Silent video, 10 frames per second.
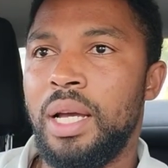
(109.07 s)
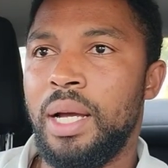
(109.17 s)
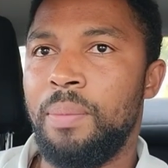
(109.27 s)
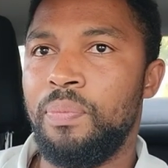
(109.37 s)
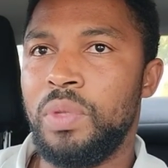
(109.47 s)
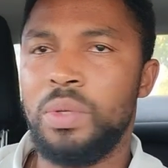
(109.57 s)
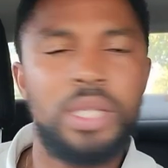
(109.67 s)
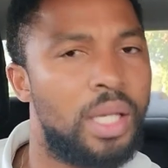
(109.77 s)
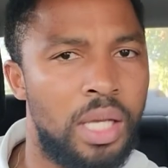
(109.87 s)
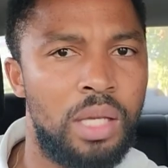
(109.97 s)
Um, he
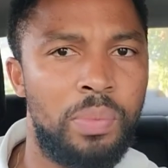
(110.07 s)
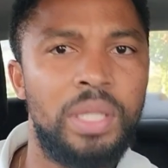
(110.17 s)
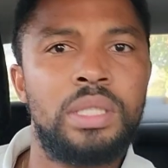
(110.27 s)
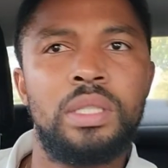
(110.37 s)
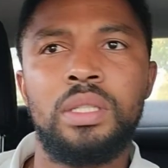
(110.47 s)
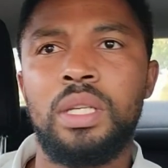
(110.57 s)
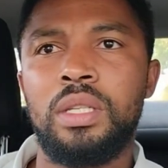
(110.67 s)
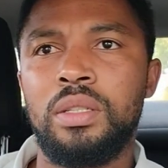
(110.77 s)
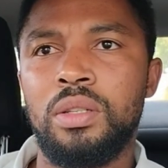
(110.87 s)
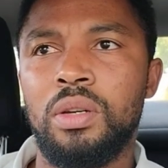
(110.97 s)
was like, hey, Penson,
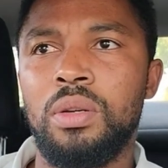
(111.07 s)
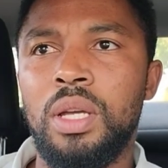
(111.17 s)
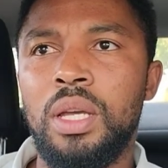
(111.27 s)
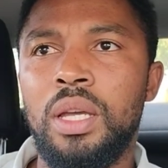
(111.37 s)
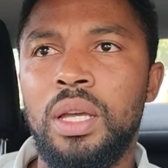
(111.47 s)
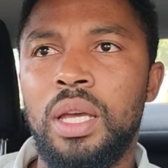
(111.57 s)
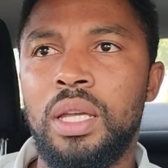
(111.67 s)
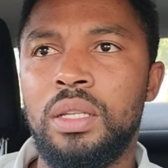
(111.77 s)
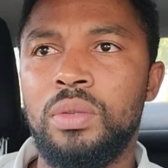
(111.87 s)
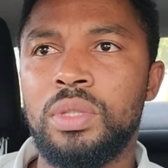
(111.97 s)
and you know,
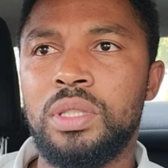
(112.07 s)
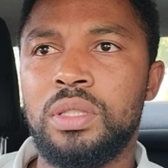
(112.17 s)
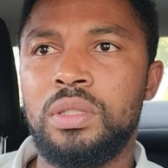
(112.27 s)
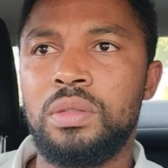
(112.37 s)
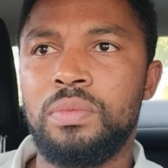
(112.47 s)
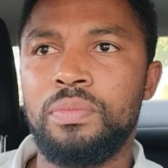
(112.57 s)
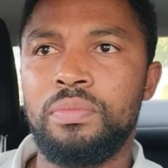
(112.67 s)
and he was just